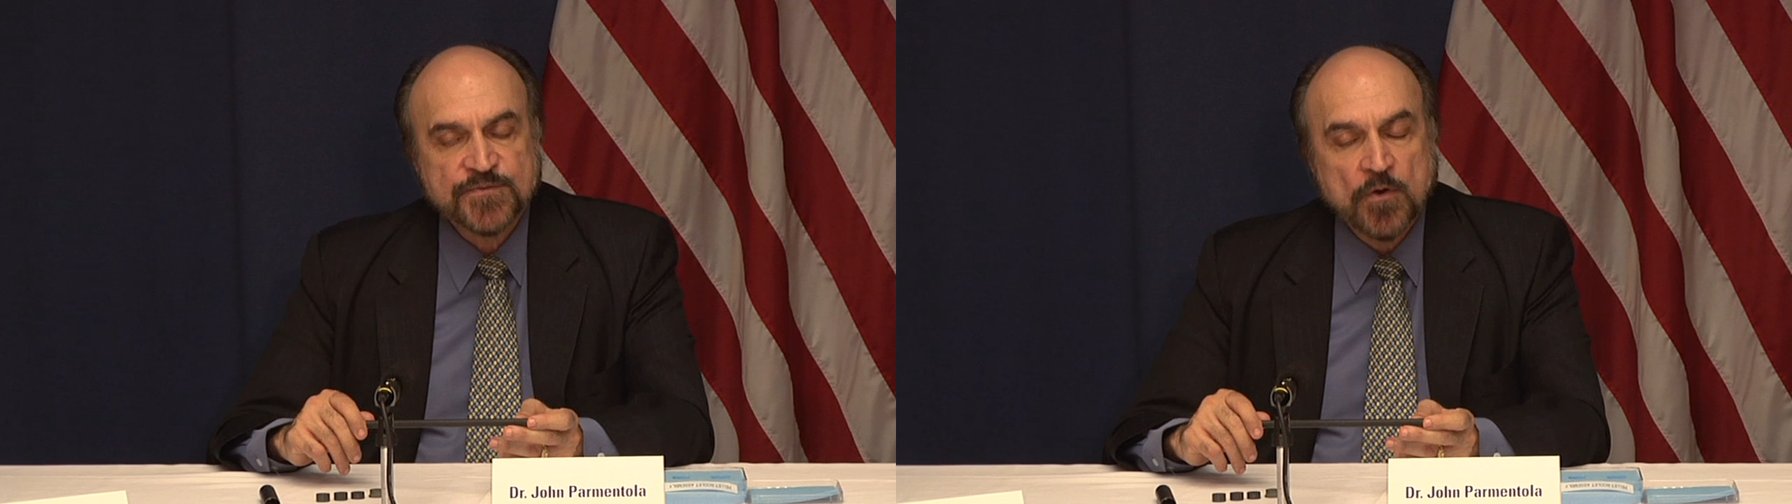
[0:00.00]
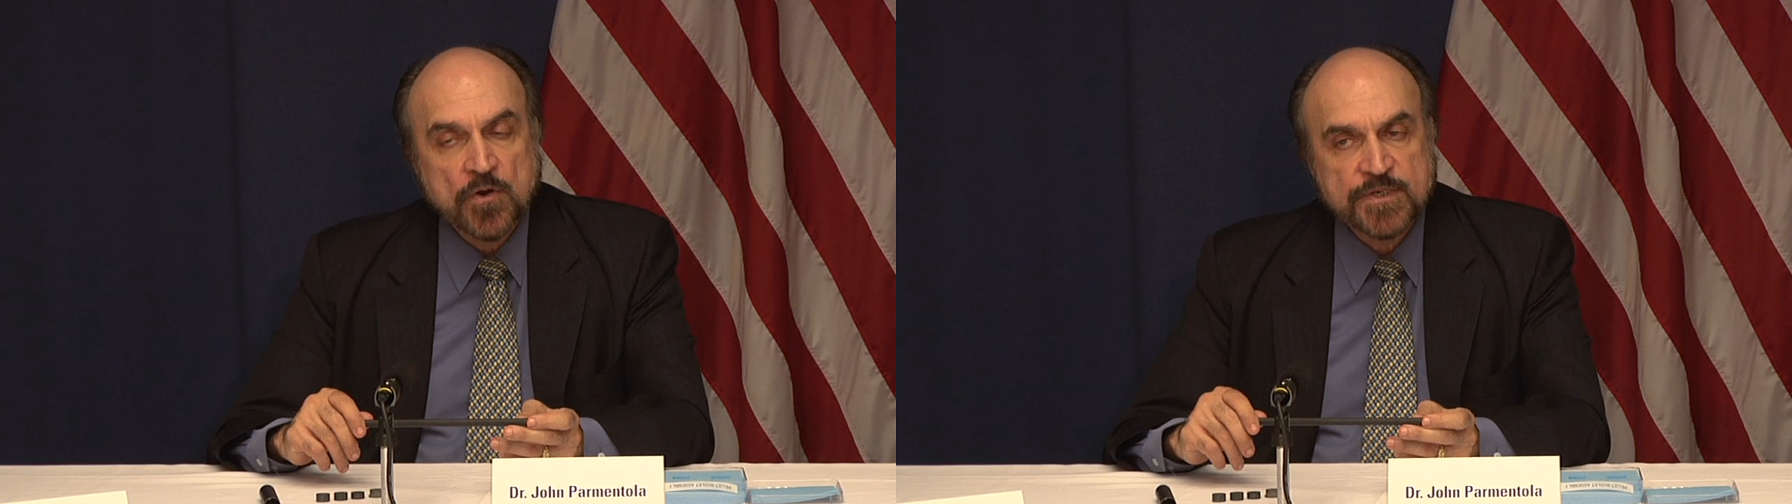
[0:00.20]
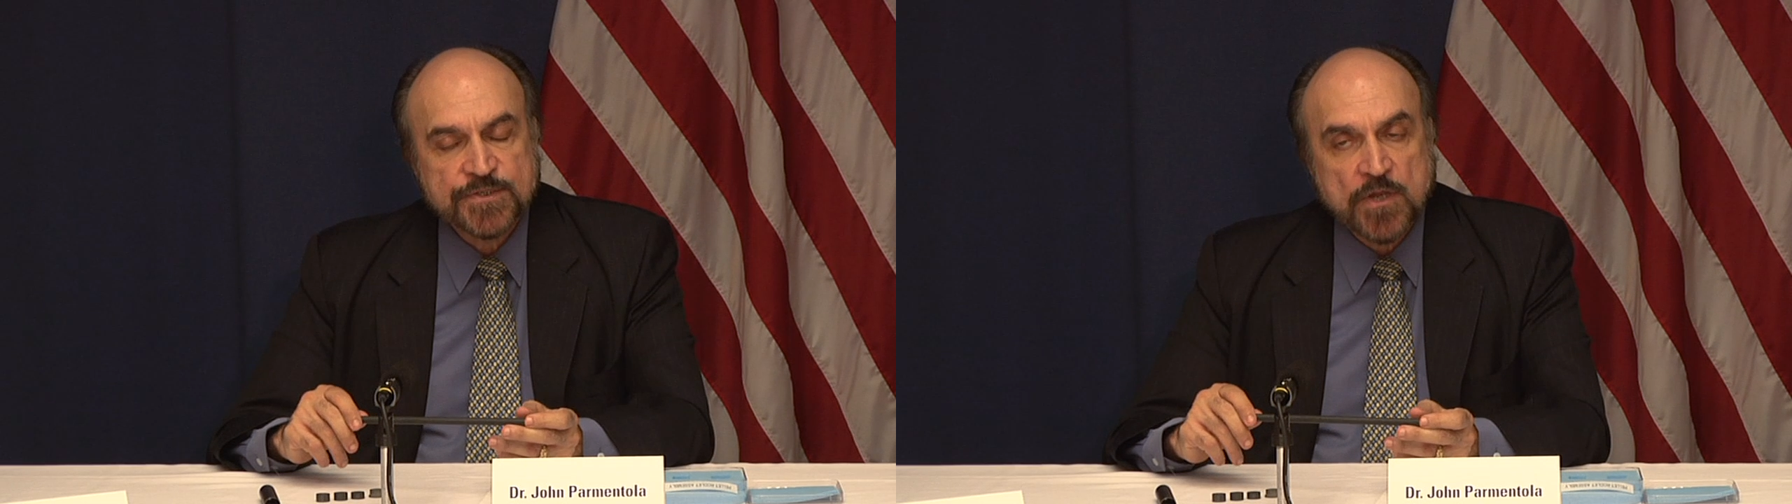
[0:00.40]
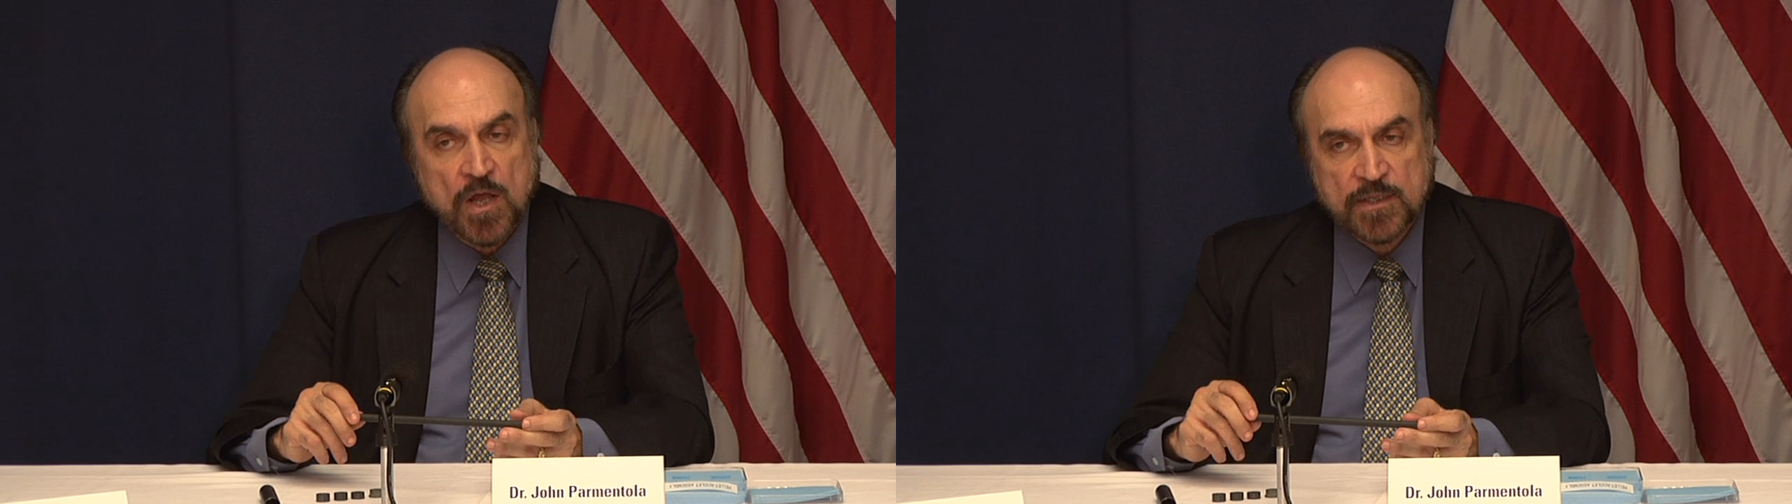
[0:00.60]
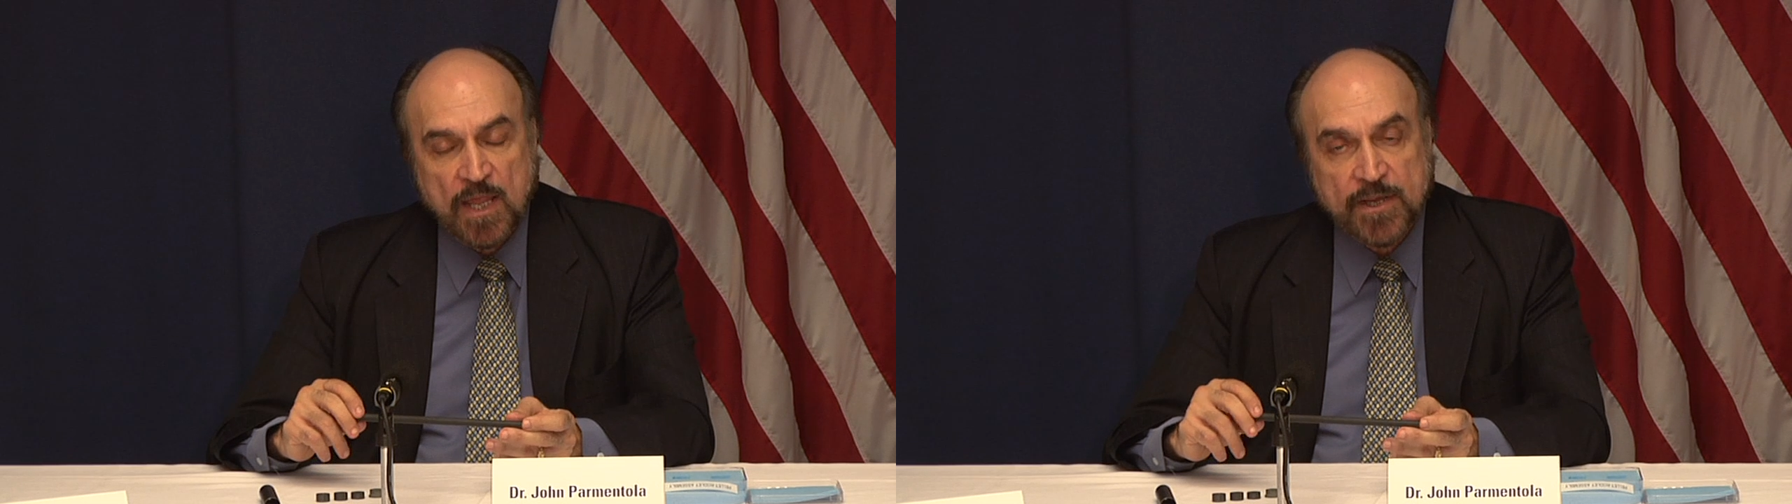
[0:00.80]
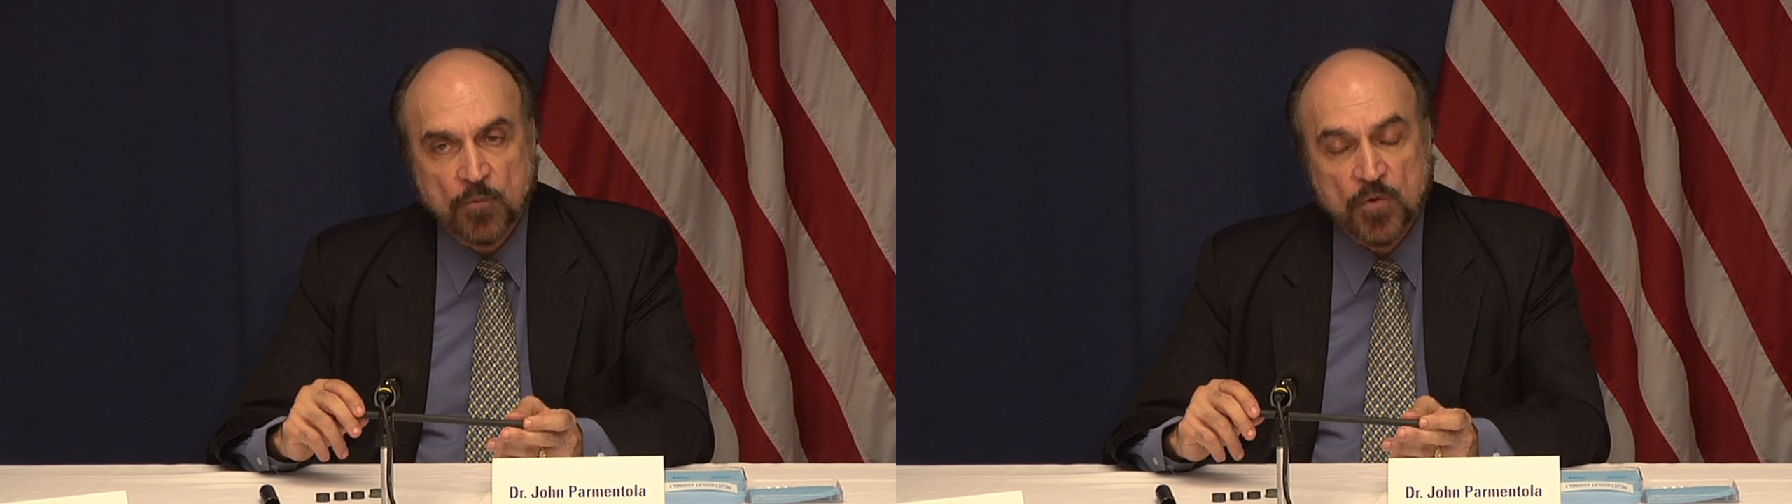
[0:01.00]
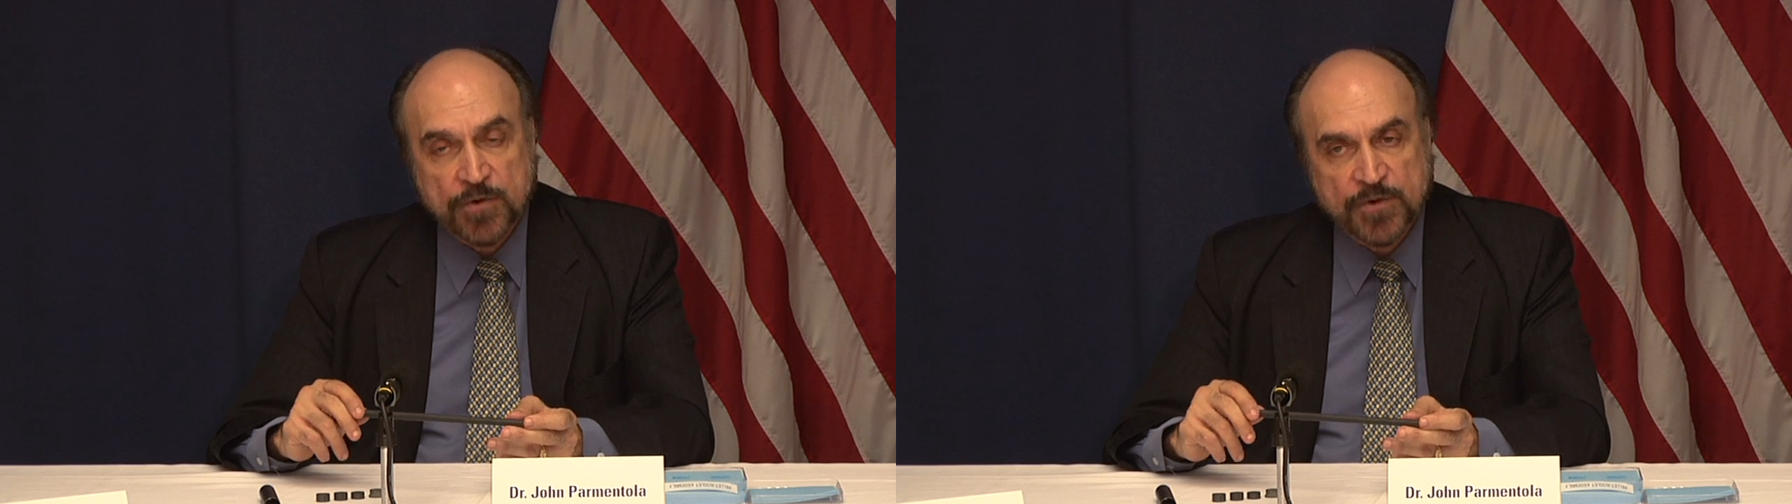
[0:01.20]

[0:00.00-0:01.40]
far as non-light water